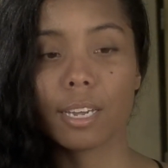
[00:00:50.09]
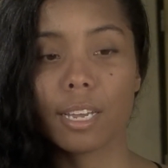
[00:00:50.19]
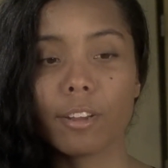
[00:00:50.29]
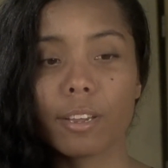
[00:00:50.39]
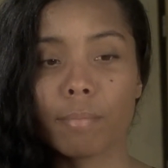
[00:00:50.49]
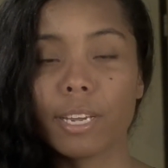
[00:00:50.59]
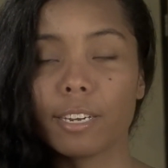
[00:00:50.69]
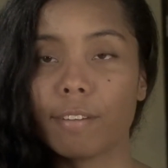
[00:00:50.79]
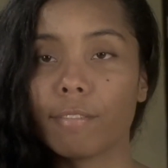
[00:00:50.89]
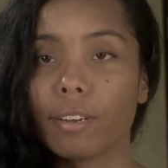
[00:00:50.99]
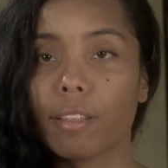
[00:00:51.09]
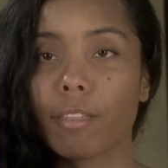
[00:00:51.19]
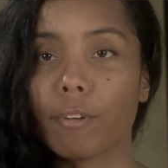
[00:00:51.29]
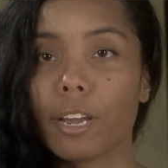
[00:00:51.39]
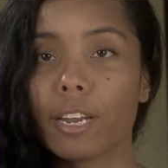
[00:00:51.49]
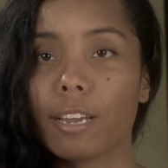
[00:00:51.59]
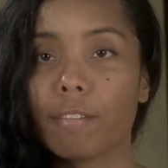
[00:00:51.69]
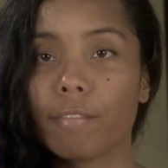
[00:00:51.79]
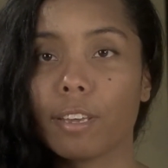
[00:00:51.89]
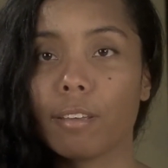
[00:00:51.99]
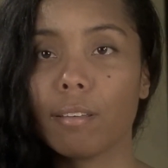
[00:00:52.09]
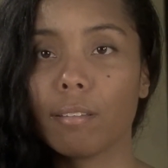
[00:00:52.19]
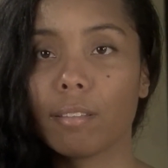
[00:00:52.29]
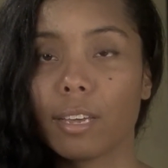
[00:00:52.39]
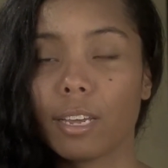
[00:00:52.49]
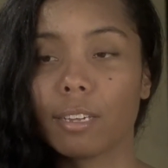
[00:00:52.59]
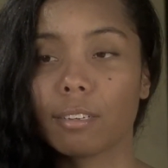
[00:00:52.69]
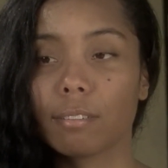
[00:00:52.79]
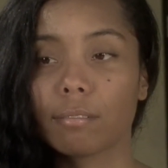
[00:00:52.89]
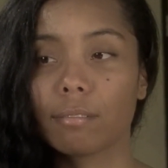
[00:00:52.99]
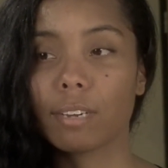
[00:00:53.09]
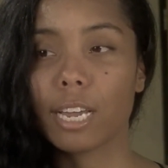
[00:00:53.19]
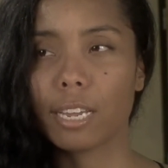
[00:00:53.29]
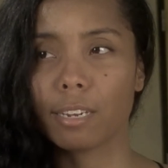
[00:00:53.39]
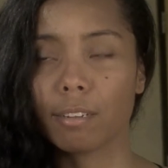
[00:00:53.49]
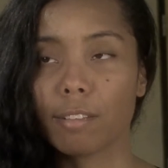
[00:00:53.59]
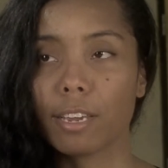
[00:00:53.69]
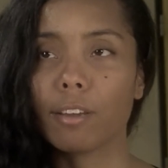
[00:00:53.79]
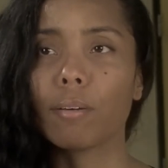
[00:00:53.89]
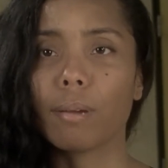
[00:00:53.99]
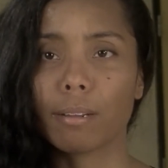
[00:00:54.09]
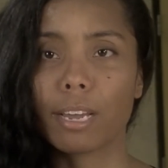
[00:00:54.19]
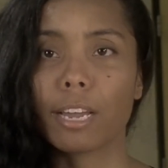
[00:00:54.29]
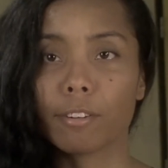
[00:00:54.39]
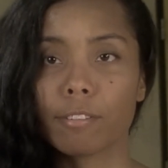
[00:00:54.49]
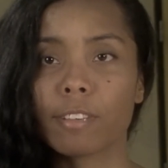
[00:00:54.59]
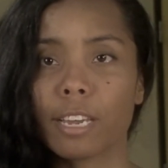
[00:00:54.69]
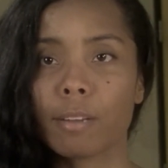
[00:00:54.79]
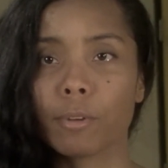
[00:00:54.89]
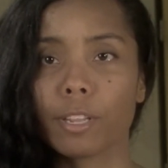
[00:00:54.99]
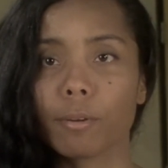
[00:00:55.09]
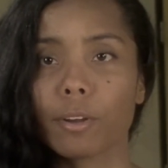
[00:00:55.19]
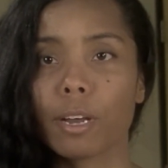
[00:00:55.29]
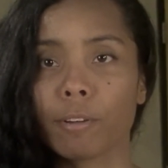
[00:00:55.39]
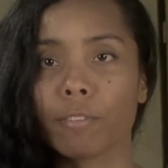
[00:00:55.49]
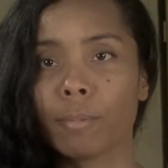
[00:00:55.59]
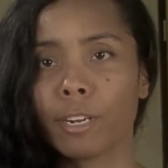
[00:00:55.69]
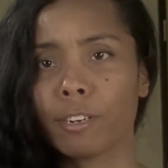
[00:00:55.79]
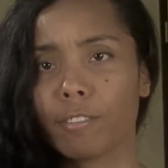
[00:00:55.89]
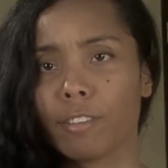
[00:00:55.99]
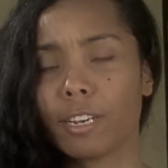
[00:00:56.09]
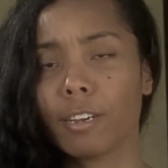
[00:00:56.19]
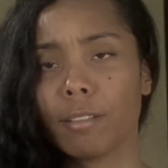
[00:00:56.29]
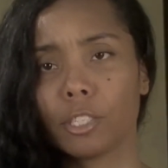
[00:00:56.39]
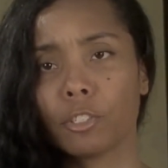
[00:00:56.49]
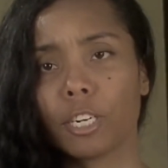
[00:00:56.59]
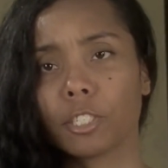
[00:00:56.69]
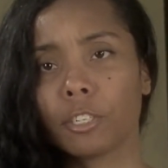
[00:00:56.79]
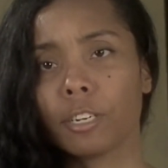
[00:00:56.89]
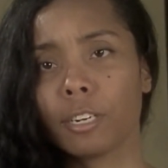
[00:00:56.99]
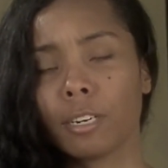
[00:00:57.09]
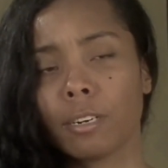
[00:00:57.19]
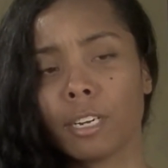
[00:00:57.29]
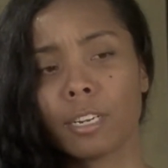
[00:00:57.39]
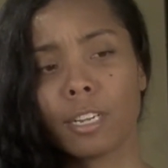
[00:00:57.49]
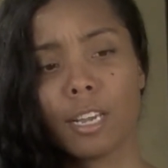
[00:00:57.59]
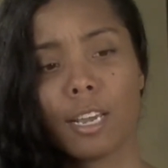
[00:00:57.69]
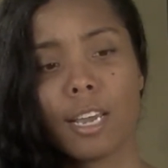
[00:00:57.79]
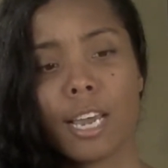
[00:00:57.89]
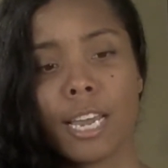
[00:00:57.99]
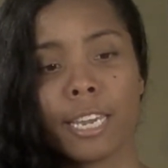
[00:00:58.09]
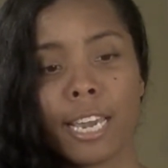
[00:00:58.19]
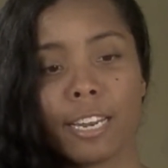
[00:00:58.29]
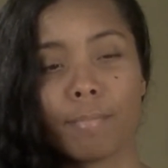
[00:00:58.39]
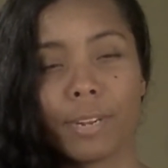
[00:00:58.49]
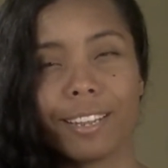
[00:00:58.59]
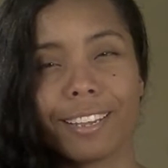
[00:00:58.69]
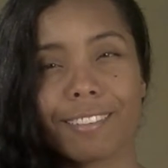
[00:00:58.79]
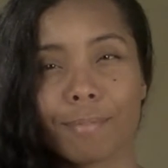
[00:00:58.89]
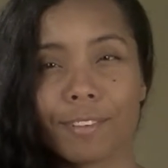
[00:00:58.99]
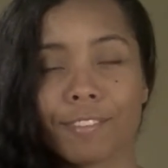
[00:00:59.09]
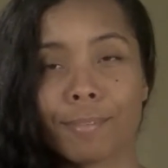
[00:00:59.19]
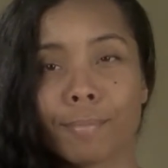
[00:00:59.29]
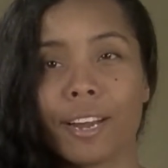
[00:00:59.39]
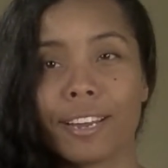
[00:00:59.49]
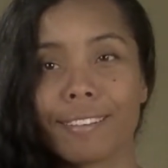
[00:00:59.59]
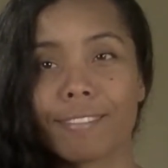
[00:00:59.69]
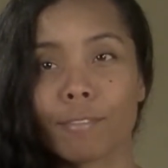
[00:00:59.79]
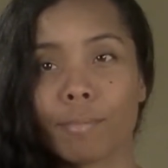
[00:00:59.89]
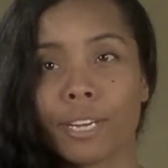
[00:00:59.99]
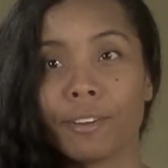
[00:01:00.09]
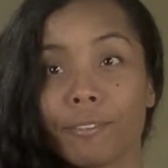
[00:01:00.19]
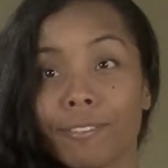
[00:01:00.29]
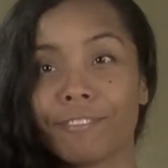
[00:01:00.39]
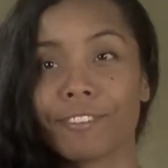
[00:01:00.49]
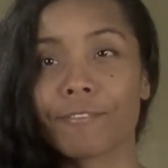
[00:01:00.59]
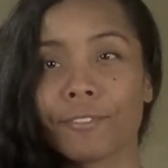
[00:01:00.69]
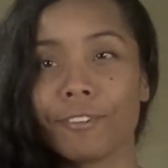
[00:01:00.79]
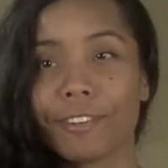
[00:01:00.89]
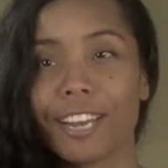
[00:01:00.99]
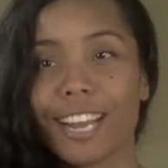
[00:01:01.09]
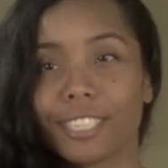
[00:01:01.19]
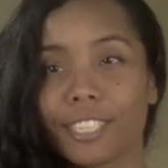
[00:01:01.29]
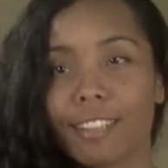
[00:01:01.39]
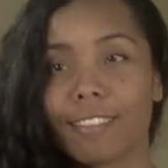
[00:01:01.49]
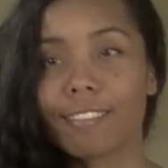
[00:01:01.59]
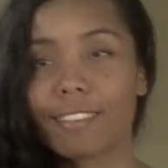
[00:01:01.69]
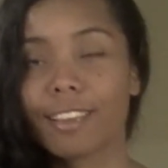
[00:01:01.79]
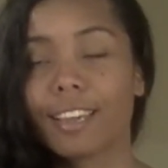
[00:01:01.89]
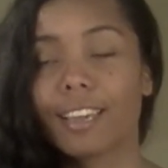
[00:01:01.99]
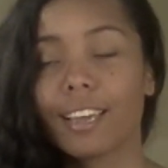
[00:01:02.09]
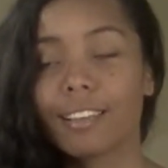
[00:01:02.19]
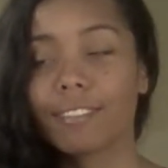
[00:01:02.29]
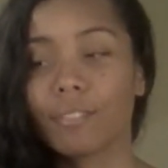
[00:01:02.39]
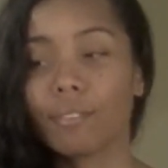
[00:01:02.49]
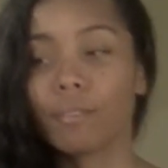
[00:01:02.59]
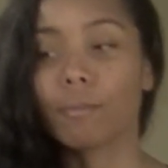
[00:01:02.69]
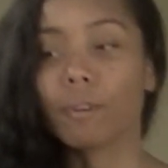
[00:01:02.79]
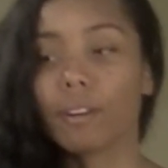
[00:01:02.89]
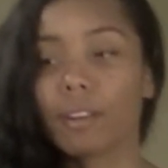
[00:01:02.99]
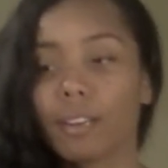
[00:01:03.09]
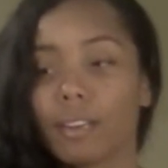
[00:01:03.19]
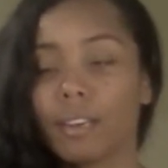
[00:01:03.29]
There can be a definite thread, I feel, that I can say, oh, I understand where they were coming from, I understand how they structured it, and I get it. But I like to be surprised with my own visceral reactions to the work